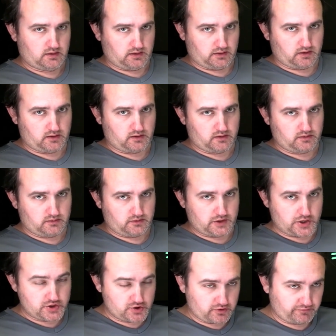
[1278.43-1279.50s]
a
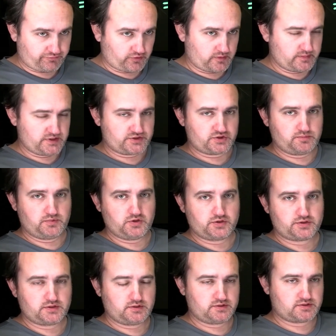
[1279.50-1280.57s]
uniform
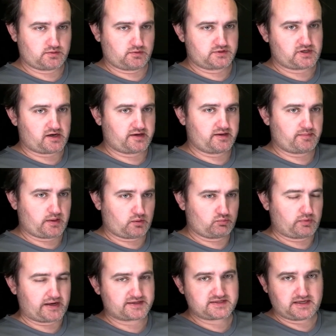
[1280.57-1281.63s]
distribution, so we're talking about
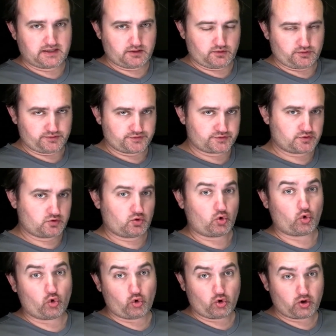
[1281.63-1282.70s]
rectangles,
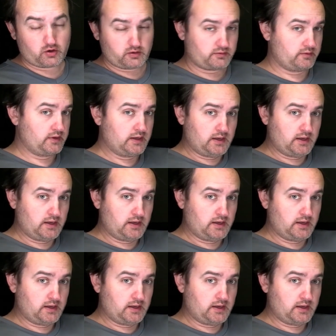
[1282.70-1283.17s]
or